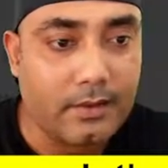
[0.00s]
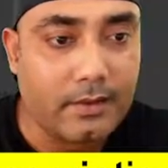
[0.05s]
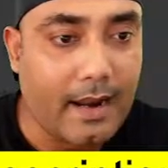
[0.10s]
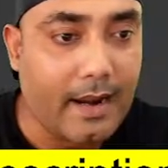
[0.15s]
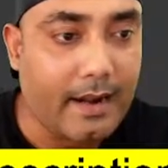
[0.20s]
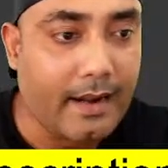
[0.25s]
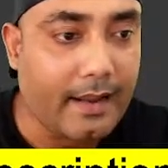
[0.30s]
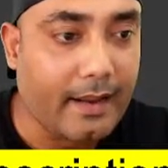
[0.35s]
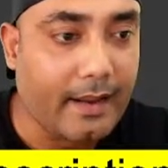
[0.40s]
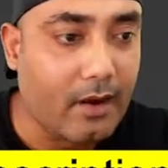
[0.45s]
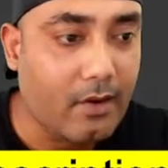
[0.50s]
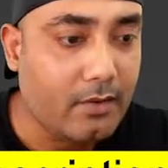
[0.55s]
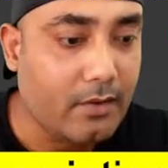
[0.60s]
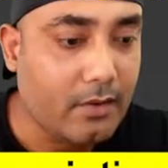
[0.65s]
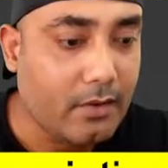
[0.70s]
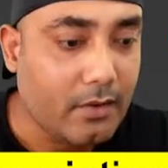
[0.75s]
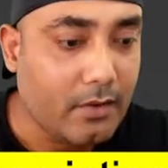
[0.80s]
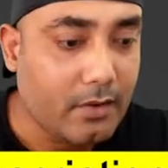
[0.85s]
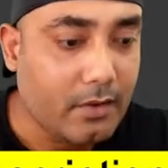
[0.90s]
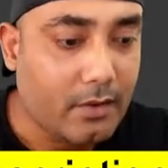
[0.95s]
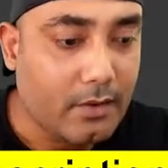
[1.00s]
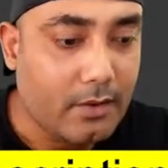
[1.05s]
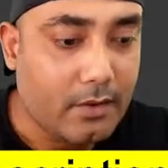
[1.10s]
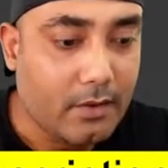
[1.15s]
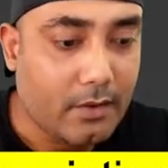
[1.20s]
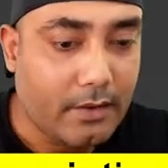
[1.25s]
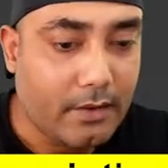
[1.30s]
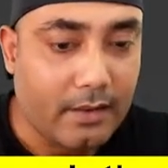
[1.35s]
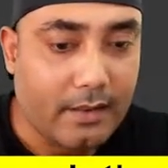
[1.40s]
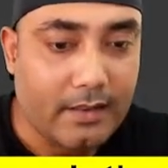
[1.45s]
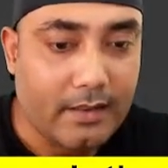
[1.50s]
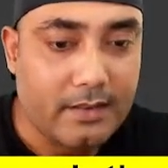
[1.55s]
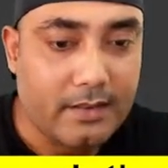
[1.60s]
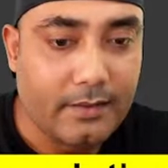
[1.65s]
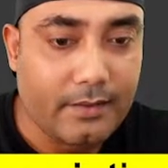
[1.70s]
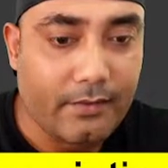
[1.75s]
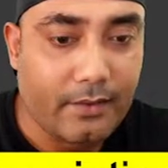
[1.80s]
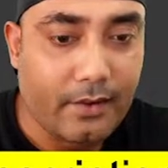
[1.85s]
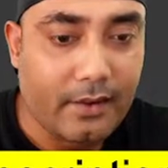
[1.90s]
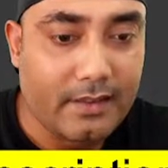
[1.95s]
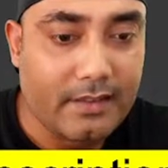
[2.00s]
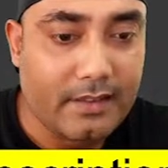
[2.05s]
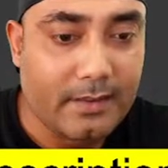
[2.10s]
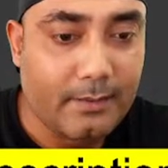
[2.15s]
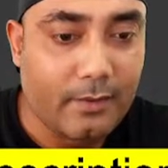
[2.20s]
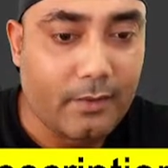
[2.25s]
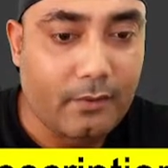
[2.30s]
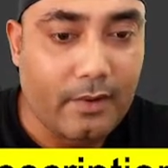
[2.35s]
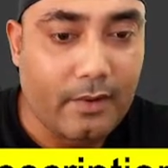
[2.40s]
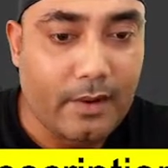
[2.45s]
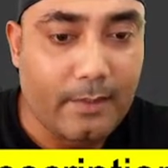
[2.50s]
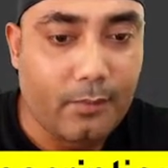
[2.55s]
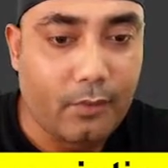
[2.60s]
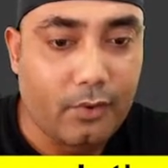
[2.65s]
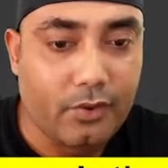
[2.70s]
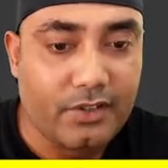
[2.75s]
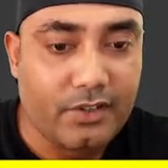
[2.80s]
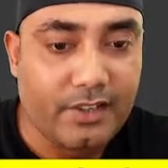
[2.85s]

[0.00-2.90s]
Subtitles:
account. Okay, let's say for example we have posted